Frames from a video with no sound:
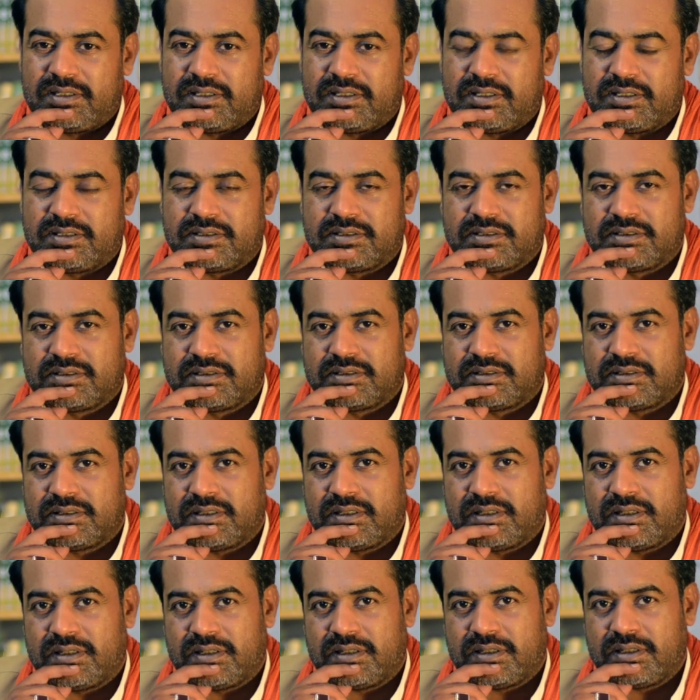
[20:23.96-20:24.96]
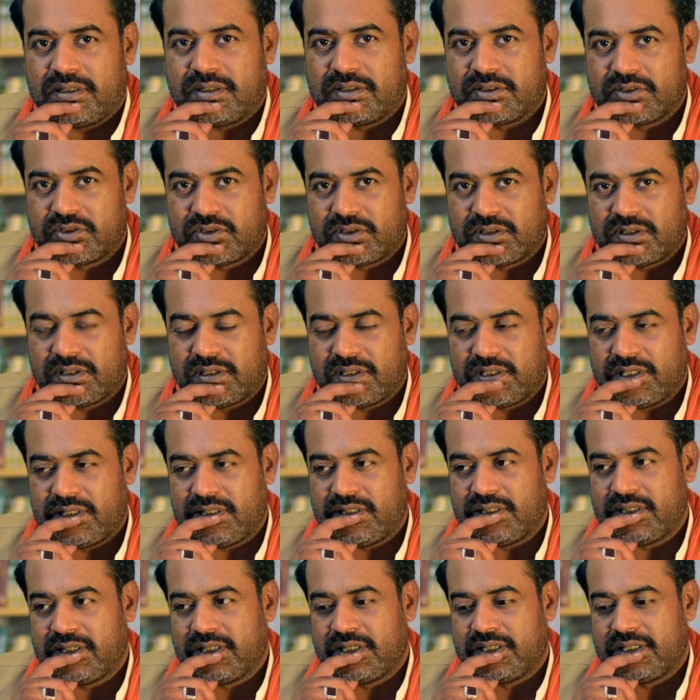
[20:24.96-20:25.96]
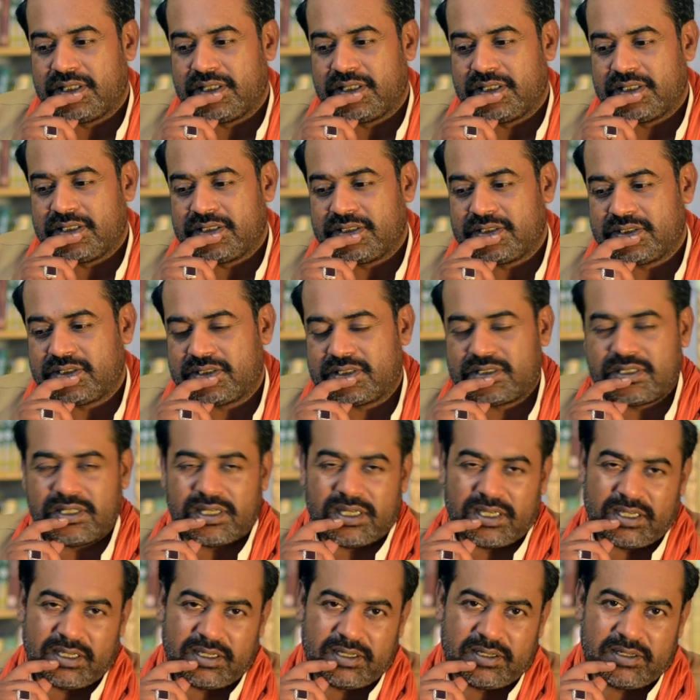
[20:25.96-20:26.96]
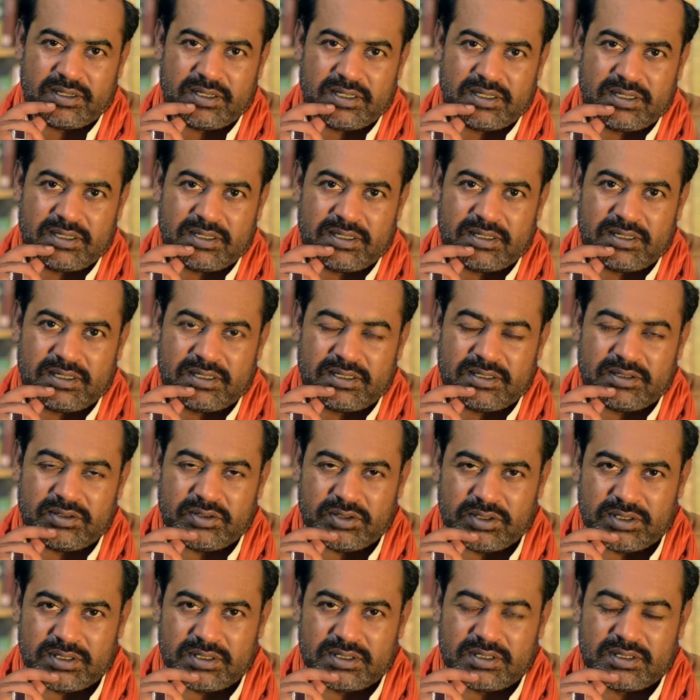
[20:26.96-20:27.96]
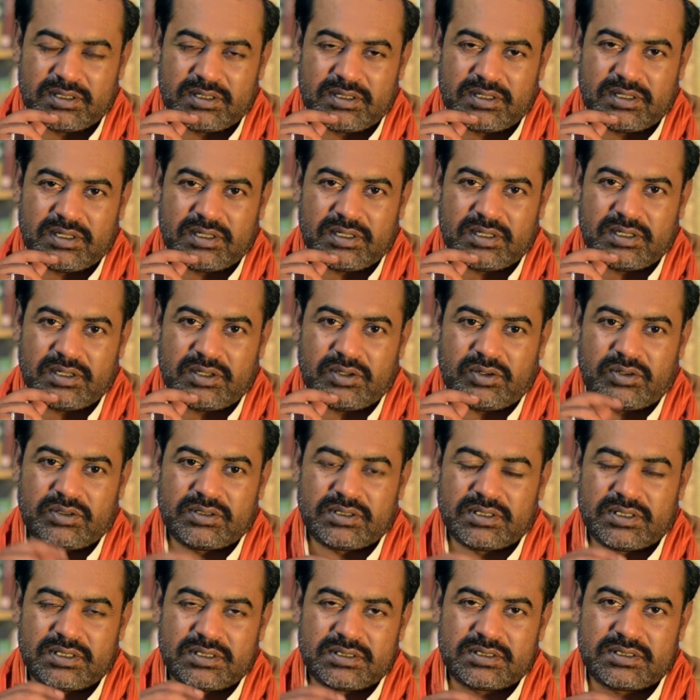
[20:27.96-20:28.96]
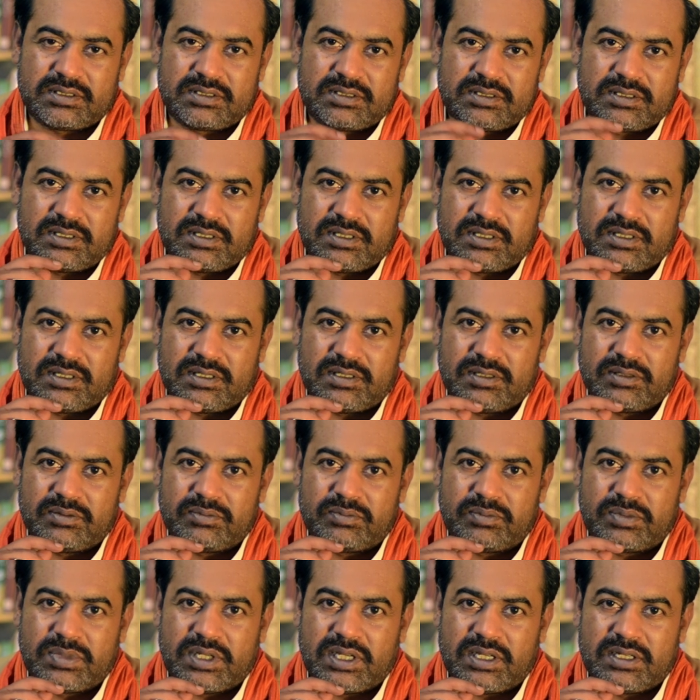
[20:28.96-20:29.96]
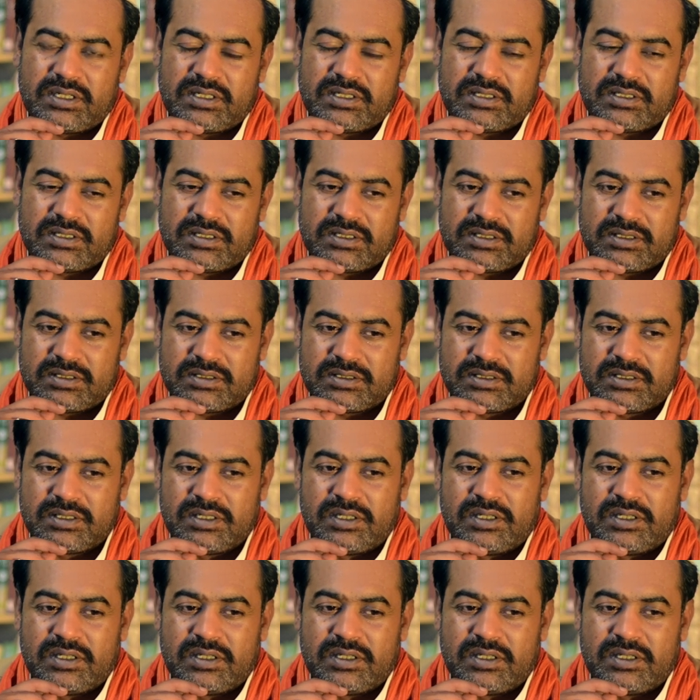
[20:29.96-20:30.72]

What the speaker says: his earthly stay here on this planet Earth.